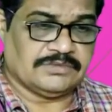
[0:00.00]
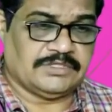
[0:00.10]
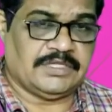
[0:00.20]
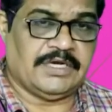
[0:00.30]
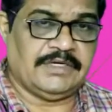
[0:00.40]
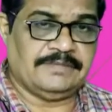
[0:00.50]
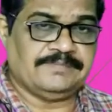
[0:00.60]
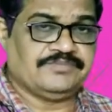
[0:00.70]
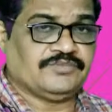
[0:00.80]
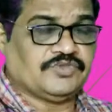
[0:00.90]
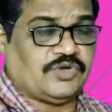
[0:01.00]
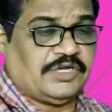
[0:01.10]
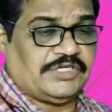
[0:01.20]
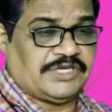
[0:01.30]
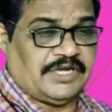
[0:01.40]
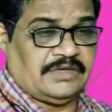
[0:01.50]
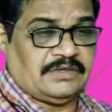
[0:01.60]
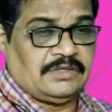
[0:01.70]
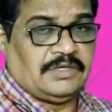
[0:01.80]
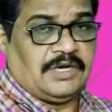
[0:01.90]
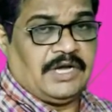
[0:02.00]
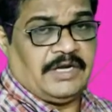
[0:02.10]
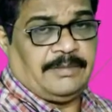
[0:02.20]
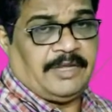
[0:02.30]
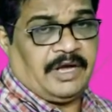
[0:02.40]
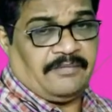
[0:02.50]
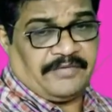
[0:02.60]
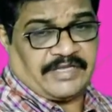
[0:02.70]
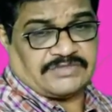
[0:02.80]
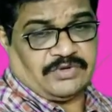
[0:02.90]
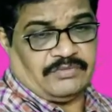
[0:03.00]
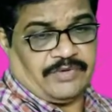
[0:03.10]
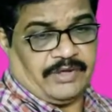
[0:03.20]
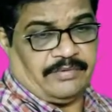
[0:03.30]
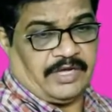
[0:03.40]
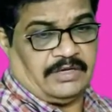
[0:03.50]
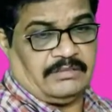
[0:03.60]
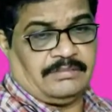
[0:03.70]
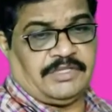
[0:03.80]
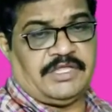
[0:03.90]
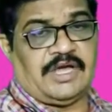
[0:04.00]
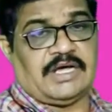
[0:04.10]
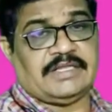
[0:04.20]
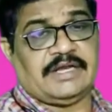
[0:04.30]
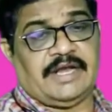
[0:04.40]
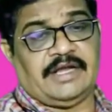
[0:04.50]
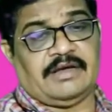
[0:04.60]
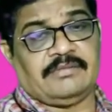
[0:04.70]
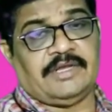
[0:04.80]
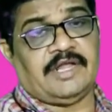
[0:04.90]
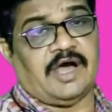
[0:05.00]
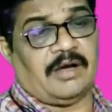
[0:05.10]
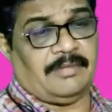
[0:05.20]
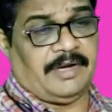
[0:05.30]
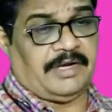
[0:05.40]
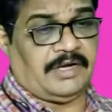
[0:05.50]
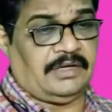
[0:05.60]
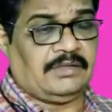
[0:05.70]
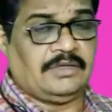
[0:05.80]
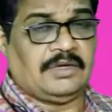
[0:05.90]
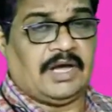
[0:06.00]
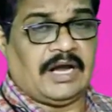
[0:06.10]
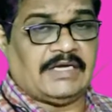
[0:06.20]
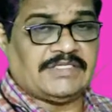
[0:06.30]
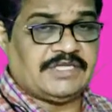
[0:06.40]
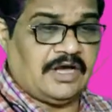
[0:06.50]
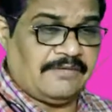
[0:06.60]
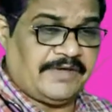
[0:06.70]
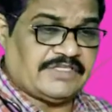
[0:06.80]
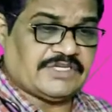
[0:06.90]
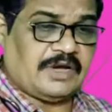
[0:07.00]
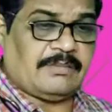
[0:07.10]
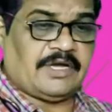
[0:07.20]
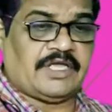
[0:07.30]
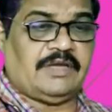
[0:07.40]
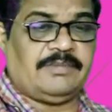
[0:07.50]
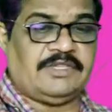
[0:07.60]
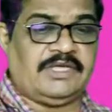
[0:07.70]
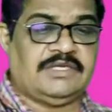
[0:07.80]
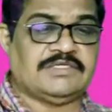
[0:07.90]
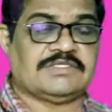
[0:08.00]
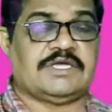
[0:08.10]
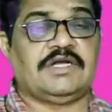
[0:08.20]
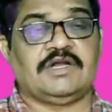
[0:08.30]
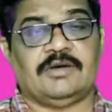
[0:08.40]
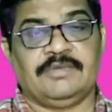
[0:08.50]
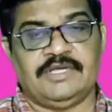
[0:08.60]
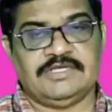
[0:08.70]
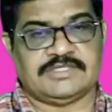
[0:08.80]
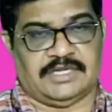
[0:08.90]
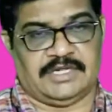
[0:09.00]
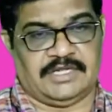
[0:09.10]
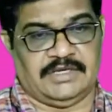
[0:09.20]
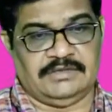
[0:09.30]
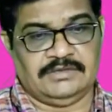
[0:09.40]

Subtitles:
See that solution. Let B of x1, y1 be the other end of the diameter and C of h, k be the center of the circle.